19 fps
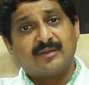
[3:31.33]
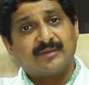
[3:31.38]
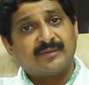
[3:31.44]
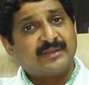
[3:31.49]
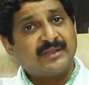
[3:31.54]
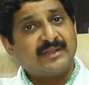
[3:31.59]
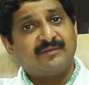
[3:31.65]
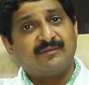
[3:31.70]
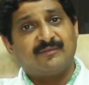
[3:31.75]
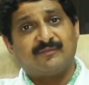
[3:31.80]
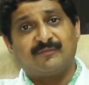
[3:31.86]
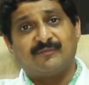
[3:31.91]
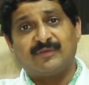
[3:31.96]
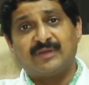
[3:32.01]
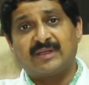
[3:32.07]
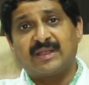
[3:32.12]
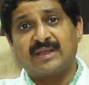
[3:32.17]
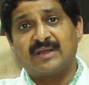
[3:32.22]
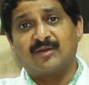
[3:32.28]
Then
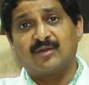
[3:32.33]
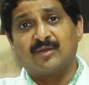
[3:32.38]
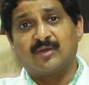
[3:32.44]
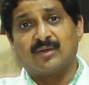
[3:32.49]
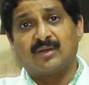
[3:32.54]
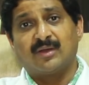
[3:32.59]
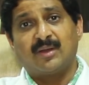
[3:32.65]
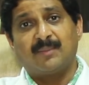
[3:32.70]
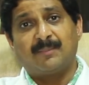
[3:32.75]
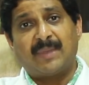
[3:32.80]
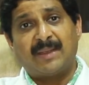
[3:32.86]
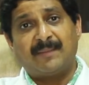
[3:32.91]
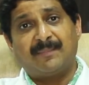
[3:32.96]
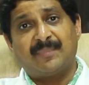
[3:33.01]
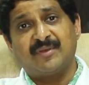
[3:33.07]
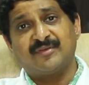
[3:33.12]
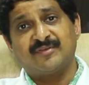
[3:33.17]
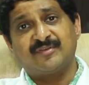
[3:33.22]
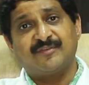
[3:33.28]
we can
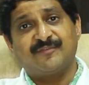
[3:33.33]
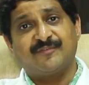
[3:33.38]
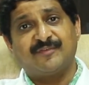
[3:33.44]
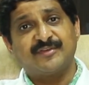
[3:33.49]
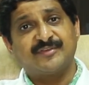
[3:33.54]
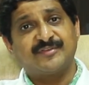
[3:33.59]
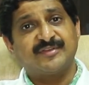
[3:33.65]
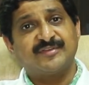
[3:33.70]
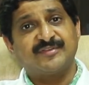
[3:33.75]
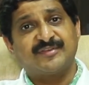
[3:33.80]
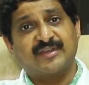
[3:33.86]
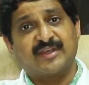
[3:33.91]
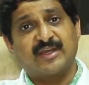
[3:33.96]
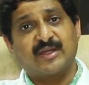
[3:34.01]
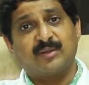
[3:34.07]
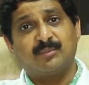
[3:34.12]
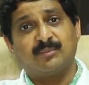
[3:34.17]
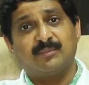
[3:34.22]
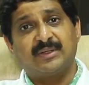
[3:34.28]
bypass the first and
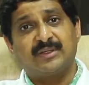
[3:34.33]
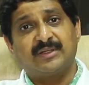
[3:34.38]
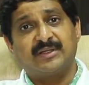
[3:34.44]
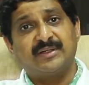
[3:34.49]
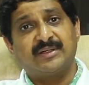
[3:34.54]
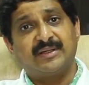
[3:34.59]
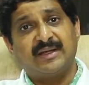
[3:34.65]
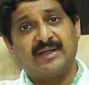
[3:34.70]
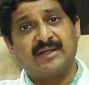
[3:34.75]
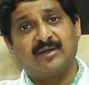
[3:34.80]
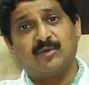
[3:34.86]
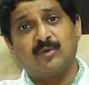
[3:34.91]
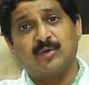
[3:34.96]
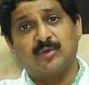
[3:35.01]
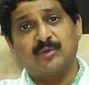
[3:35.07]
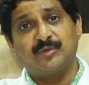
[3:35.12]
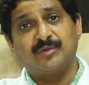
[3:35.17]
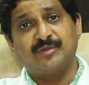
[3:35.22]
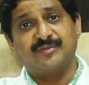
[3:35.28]
second method and
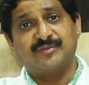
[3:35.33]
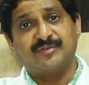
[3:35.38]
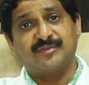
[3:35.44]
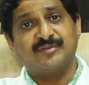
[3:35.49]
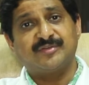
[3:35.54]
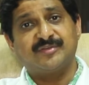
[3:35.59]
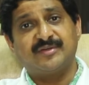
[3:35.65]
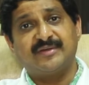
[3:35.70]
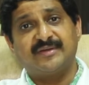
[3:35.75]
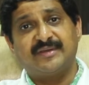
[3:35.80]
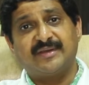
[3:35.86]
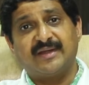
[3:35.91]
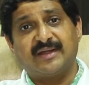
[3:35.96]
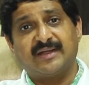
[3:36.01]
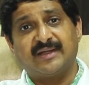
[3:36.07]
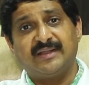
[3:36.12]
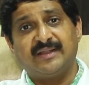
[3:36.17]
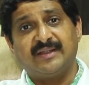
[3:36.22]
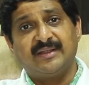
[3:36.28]
go to the surgery
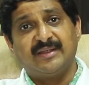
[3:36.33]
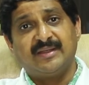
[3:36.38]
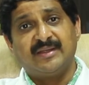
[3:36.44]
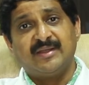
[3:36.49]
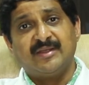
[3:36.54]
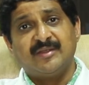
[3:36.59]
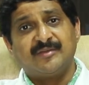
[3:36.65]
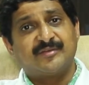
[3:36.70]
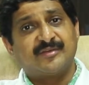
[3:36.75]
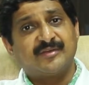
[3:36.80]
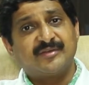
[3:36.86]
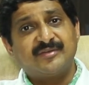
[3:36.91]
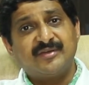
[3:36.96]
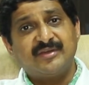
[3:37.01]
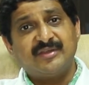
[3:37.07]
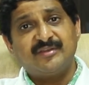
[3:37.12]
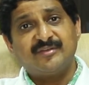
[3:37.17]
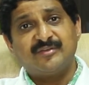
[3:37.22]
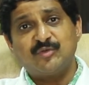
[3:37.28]
directly.
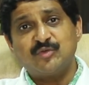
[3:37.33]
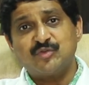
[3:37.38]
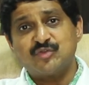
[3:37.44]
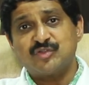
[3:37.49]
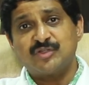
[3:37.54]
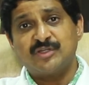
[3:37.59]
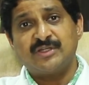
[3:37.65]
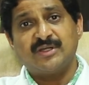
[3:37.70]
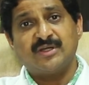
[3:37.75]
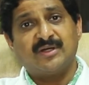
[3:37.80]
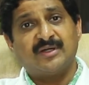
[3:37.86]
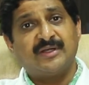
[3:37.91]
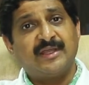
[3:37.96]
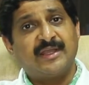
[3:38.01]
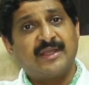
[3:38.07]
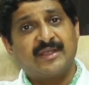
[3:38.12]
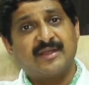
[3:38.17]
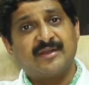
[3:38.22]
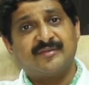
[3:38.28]
Surgery is usually a
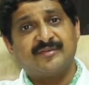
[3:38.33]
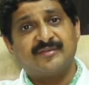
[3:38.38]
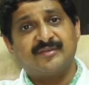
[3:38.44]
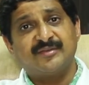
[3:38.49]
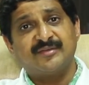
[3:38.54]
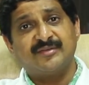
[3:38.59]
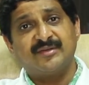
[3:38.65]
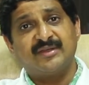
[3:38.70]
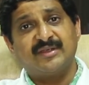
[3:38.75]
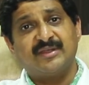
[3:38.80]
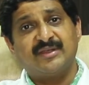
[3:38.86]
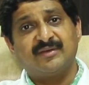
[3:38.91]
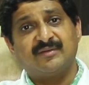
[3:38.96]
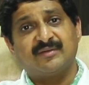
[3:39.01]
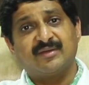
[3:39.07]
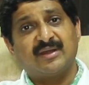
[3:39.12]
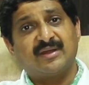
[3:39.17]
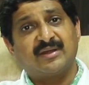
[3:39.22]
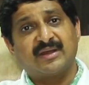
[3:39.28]
daycare surgery
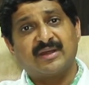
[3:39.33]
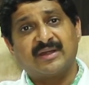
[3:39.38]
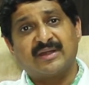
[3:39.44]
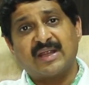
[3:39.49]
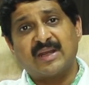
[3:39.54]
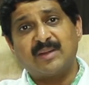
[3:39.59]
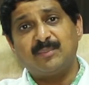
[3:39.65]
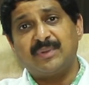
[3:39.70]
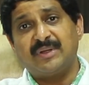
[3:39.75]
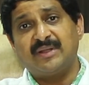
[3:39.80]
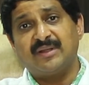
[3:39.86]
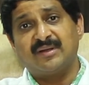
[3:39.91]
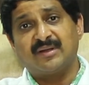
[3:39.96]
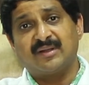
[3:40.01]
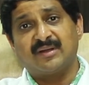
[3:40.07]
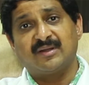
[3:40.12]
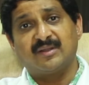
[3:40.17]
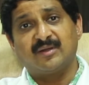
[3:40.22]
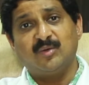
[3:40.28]
and it can be
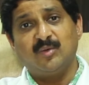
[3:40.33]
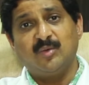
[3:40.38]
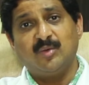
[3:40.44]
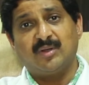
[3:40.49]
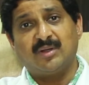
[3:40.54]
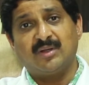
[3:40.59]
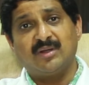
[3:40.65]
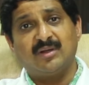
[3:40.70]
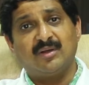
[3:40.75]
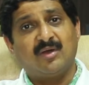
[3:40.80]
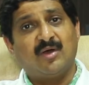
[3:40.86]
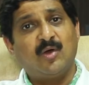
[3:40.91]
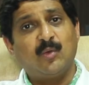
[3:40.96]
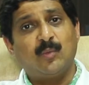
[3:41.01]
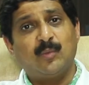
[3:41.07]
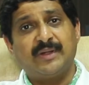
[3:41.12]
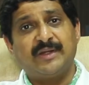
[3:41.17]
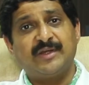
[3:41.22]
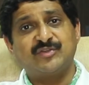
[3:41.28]
done under local
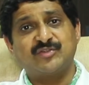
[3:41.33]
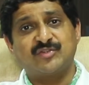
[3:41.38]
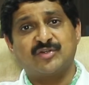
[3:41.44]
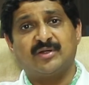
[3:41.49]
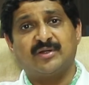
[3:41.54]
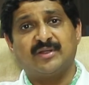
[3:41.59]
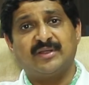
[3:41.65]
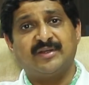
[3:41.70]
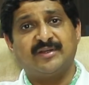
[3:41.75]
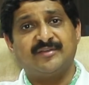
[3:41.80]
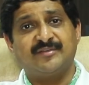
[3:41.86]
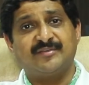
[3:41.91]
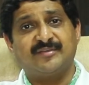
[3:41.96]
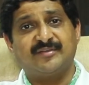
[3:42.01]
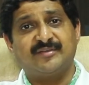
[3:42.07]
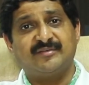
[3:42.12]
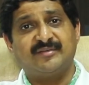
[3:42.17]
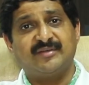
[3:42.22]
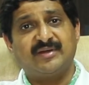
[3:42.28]
or very short
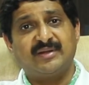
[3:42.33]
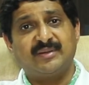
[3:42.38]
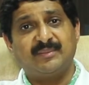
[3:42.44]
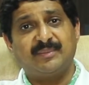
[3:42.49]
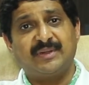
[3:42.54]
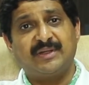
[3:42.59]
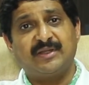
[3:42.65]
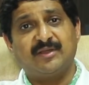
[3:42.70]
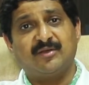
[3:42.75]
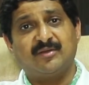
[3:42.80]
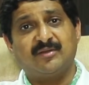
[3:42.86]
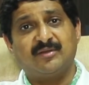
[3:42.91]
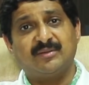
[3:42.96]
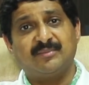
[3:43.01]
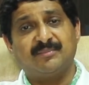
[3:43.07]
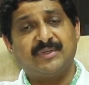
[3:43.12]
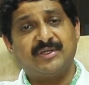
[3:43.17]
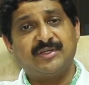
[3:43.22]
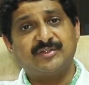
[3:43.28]
anesthesia depending on
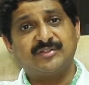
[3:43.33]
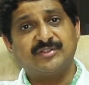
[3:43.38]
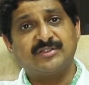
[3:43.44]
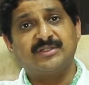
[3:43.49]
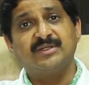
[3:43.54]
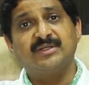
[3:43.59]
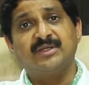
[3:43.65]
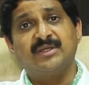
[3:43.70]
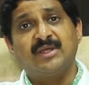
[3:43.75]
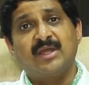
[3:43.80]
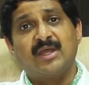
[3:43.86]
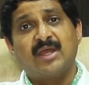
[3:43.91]
the patient.